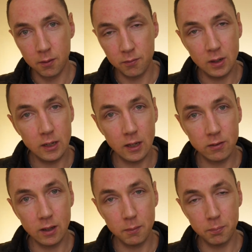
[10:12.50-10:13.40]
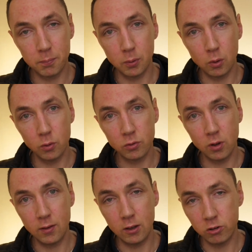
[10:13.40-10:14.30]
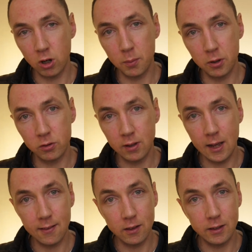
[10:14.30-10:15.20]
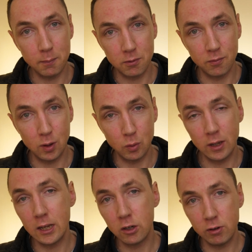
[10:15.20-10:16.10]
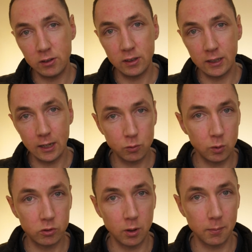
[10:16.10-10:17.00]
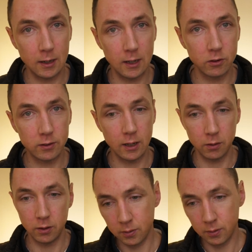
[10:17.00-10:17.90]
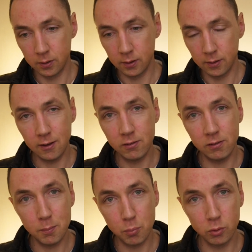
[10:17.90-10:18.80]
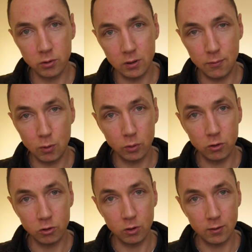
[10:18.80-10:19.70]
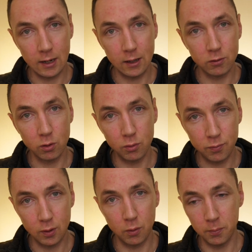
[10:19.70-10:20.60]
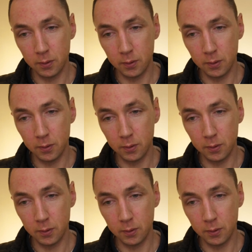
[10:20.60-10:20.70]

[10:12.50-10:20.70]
vignetting, but also the sharpness and the depth of field increasing as we stop the lens down. This is important if you want to shoot the lens on film.